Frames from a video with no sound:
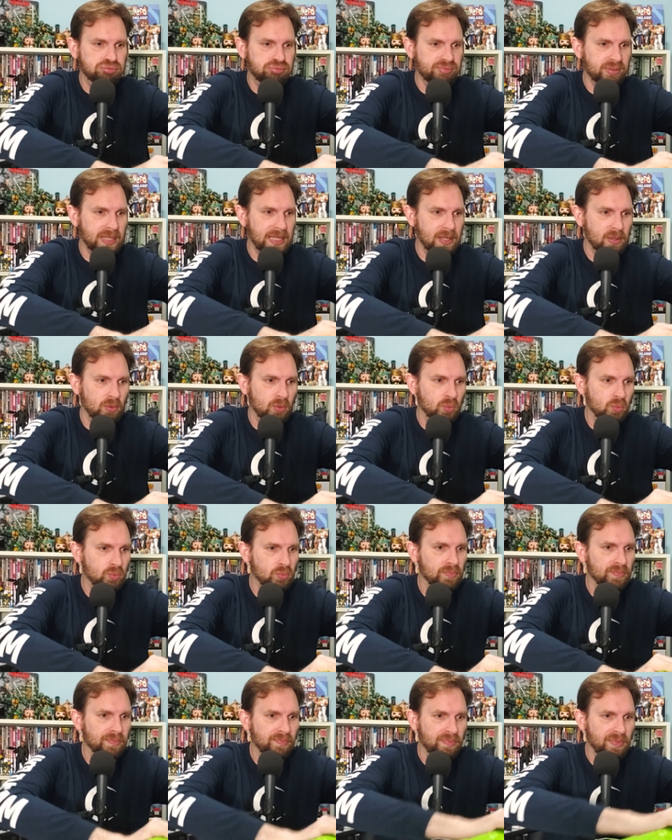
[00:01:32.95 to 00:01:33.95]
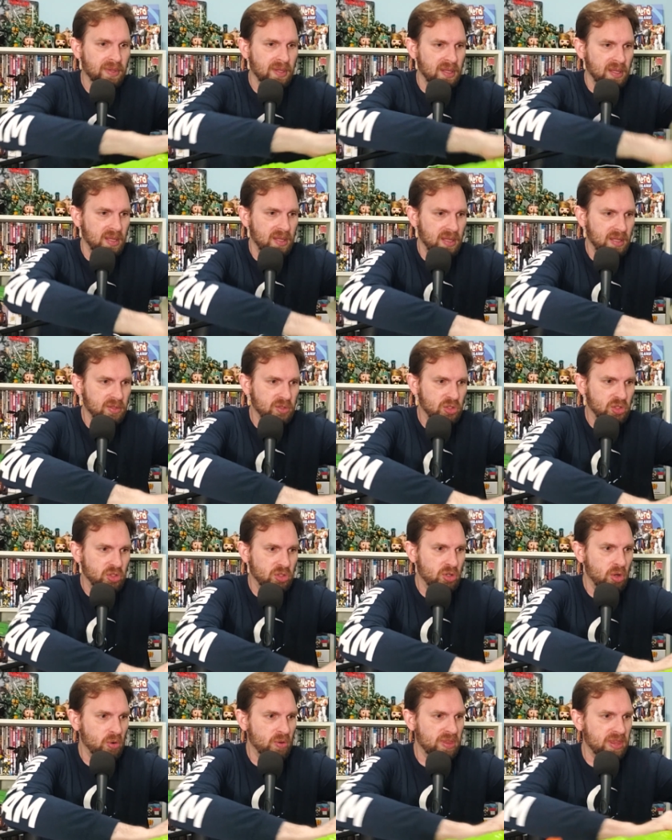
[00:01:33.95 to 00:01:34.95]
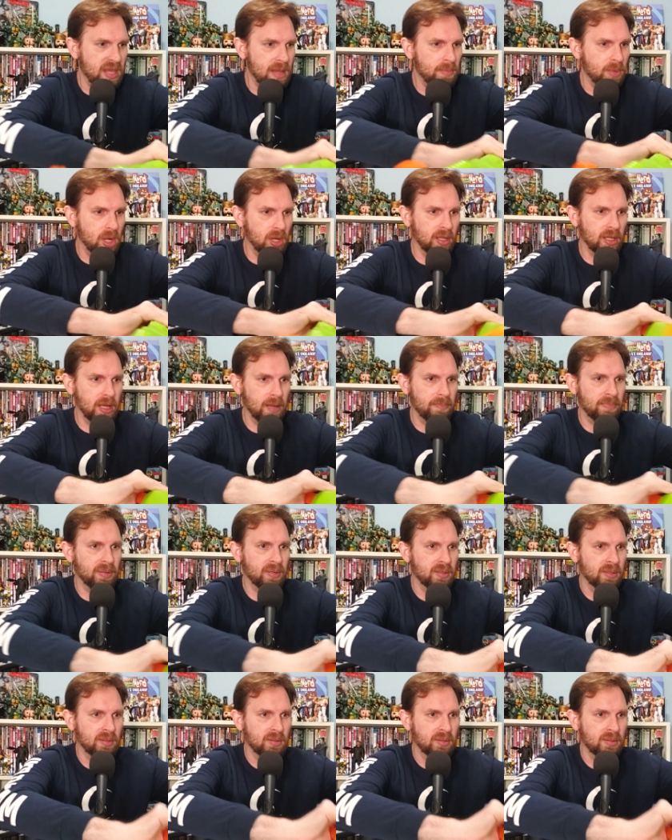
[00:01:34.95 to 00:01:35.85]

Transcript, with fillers: Then soak them all up.